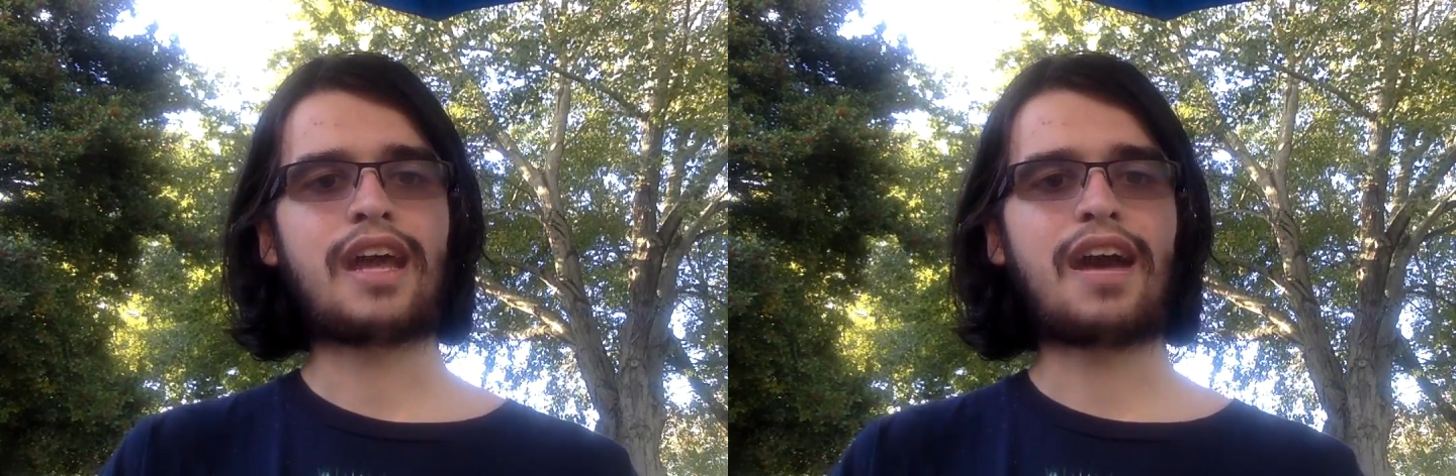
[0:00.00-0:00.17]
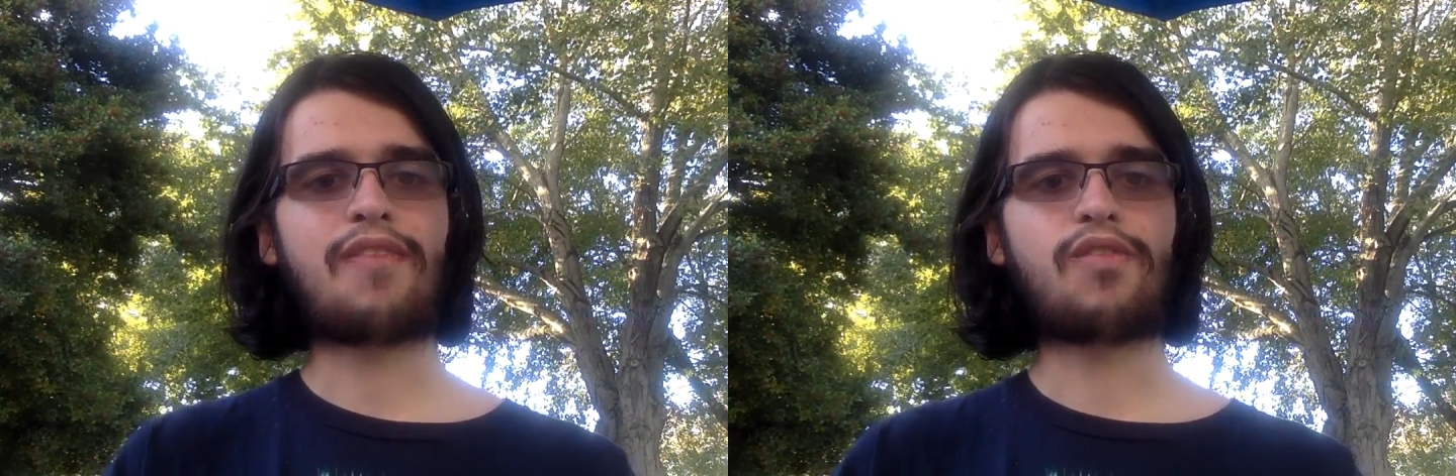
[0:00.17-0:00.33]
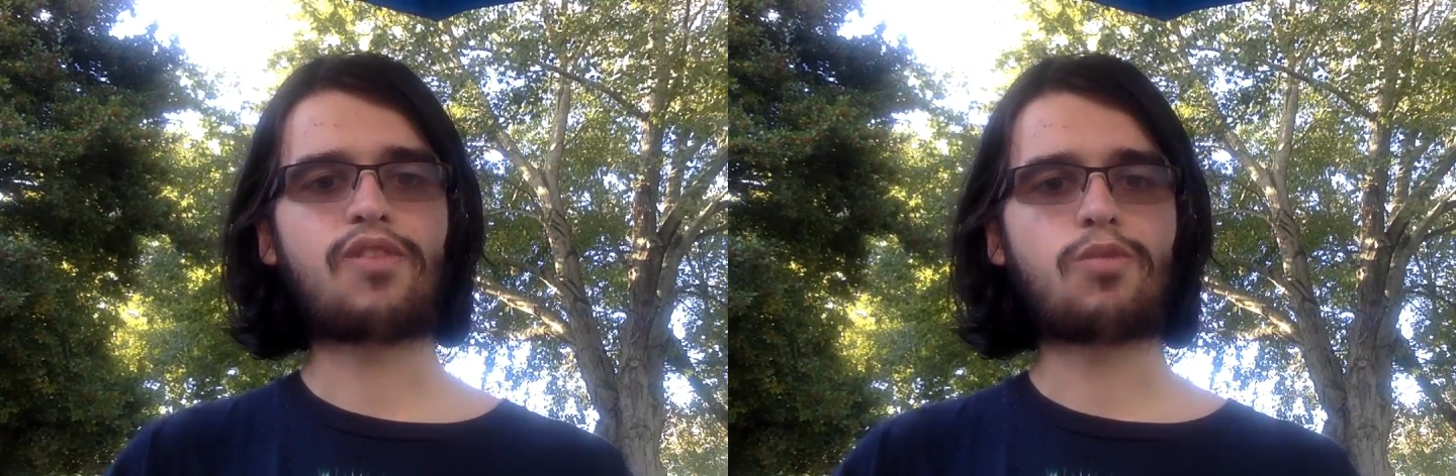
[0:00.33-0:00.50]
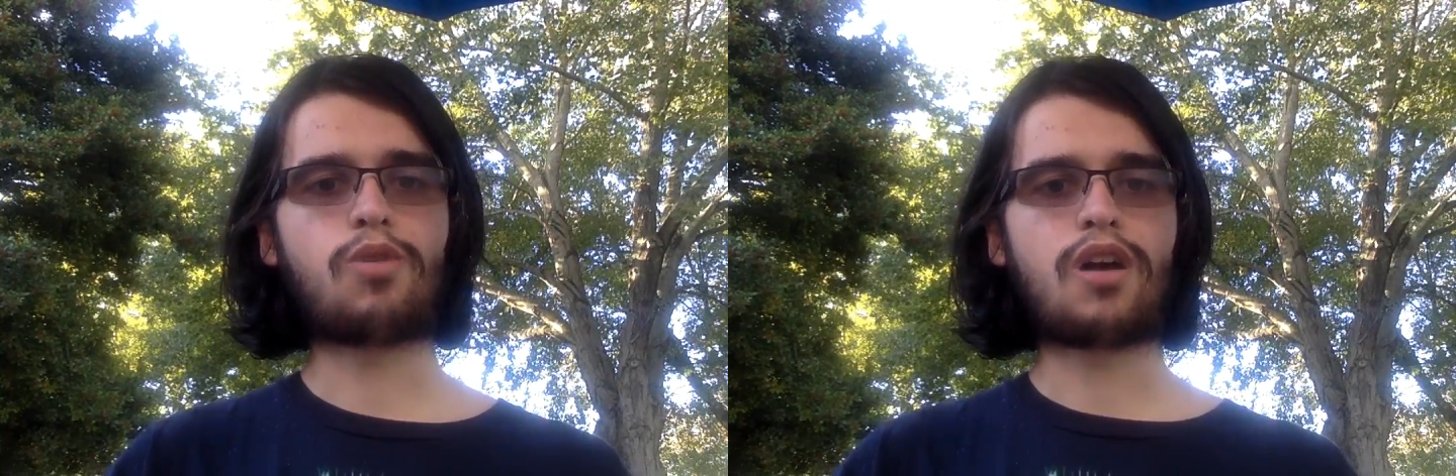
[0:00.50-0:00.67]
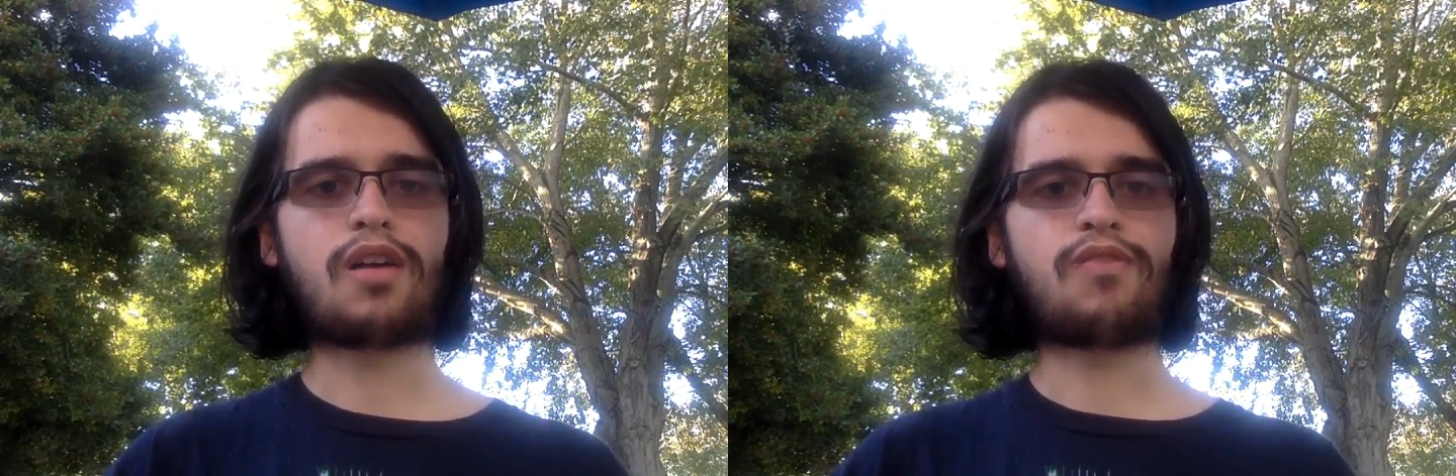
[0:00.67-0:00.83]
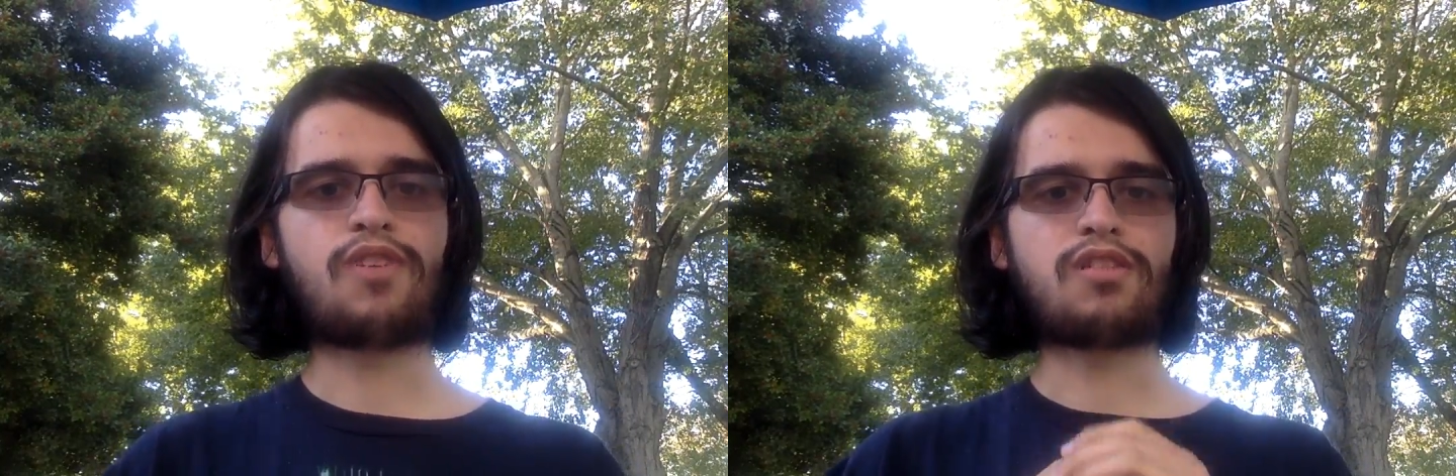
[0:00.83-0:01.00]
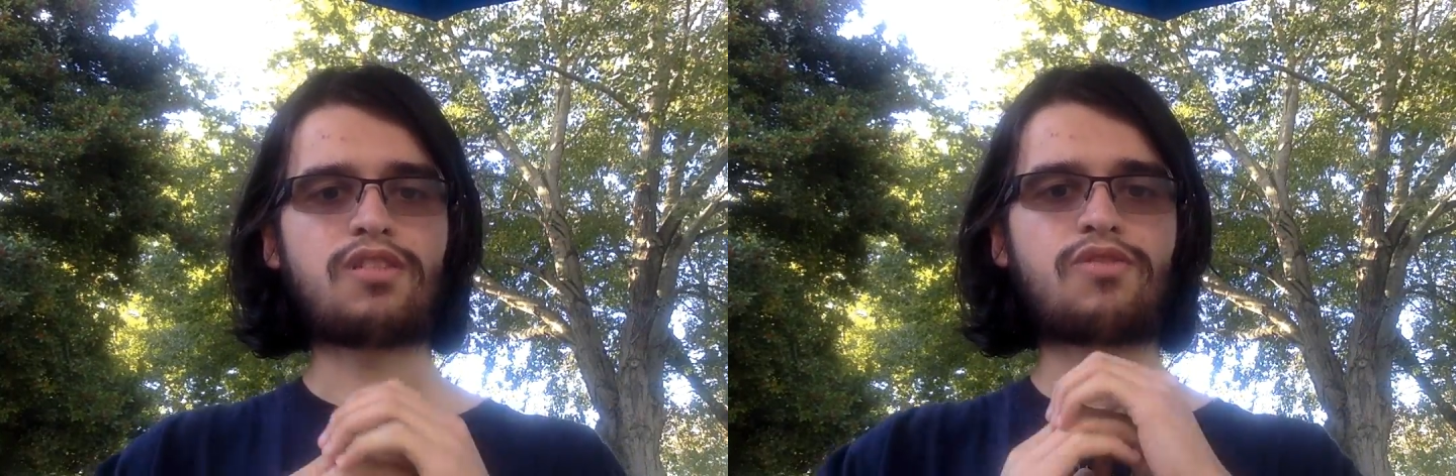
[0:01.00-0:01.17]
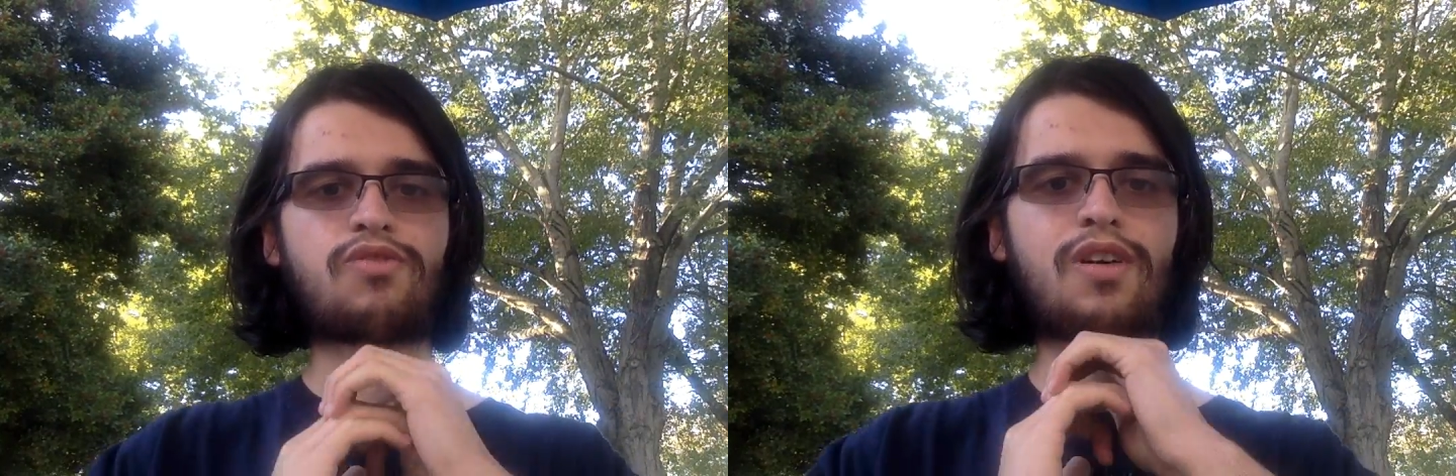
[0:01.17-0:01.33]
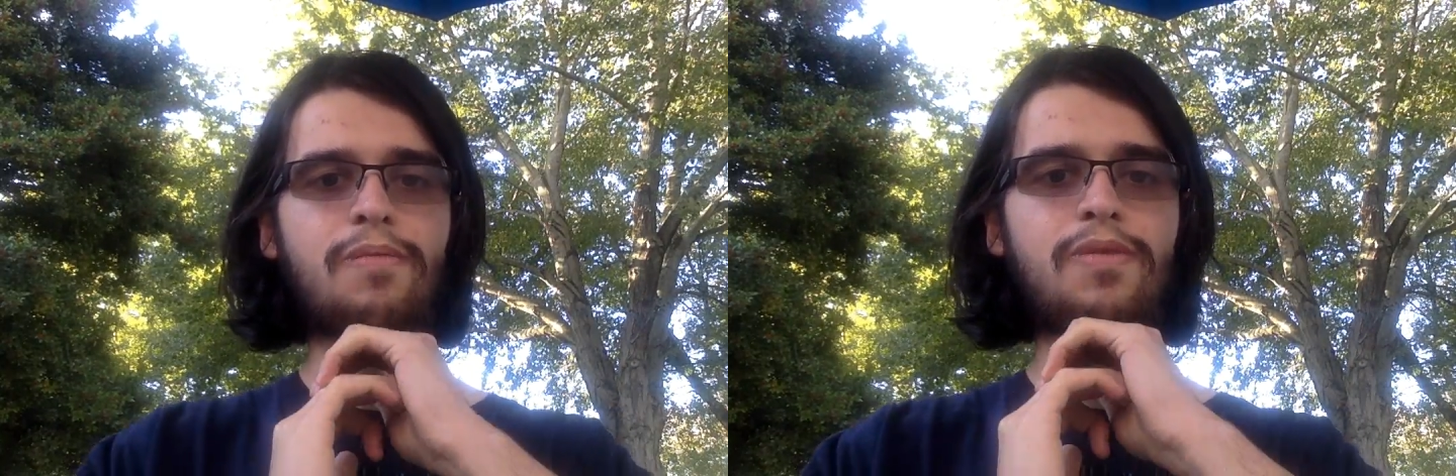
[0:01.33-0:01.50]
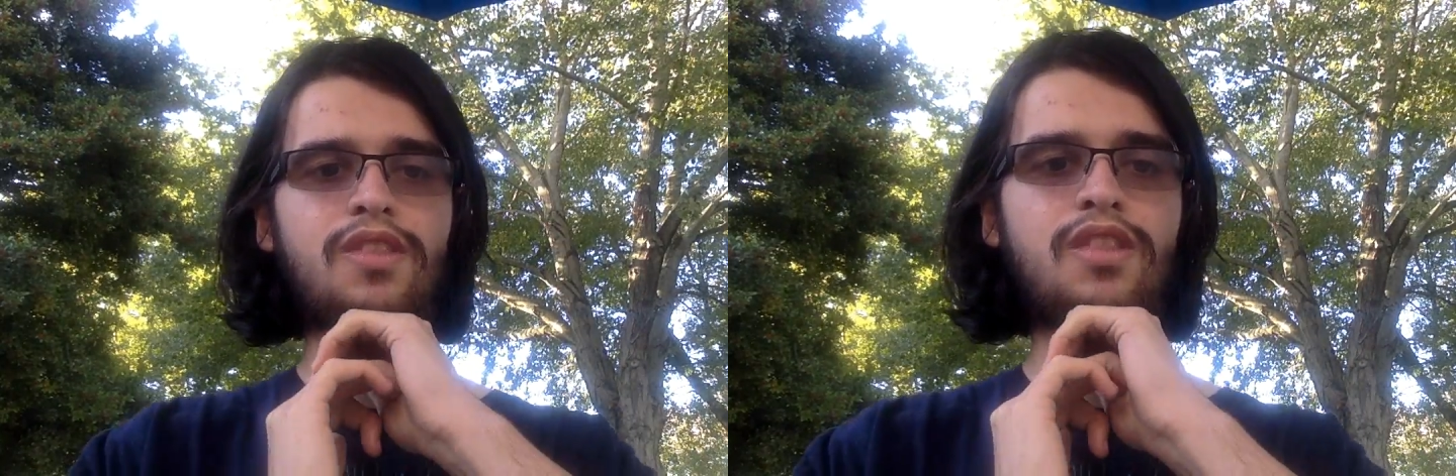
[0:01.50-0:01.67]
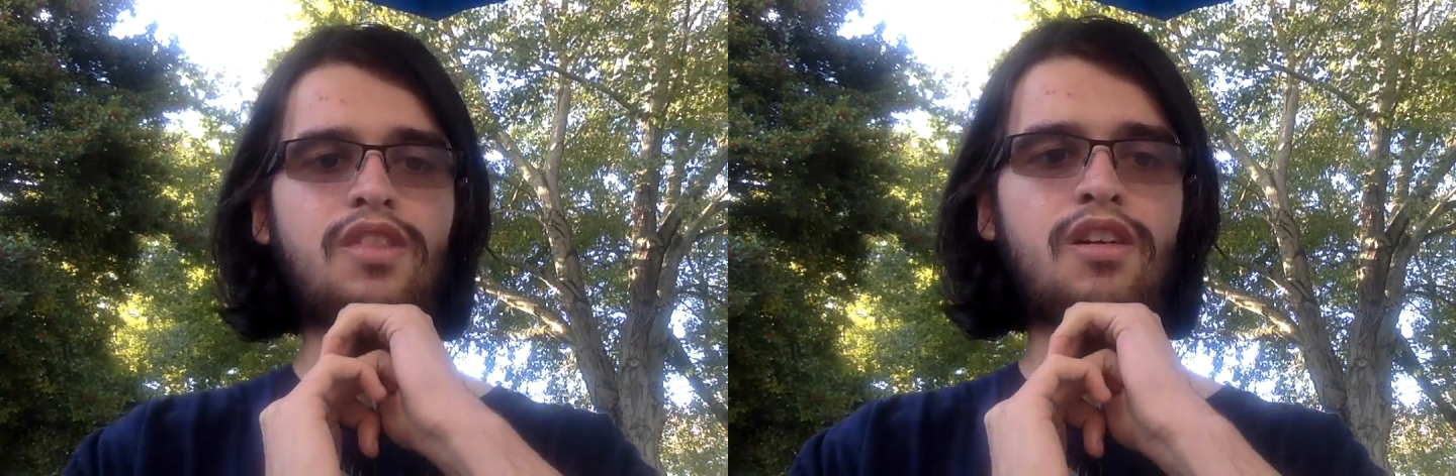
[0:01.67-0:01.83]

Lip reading: half of their water filtered from